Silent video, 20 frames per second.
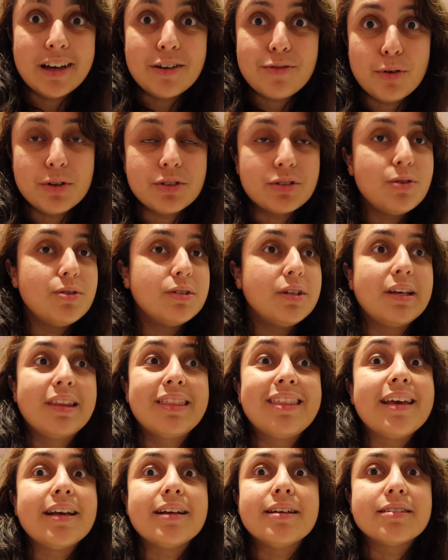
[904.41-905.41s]
Everyone's losing
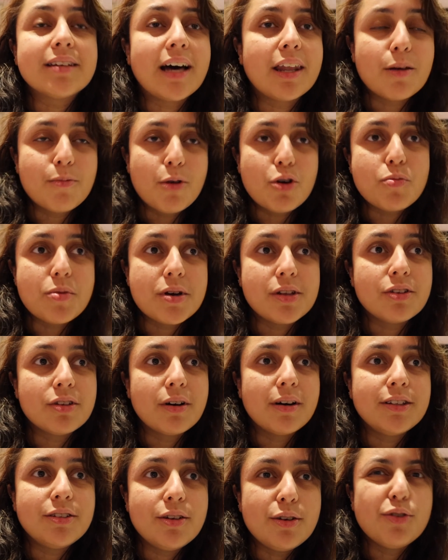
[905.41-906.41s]
things at the moment.
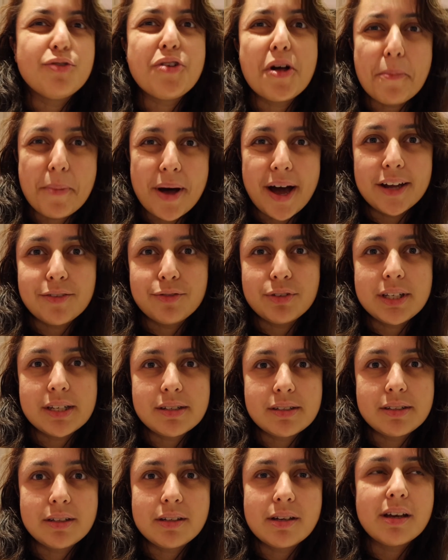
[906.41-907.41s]
So I do feel bad for
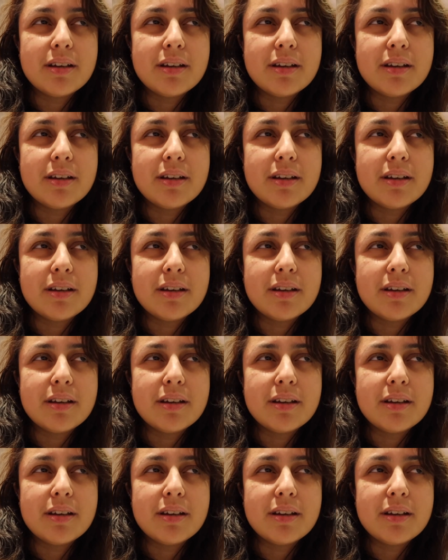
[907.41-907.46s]
Disney,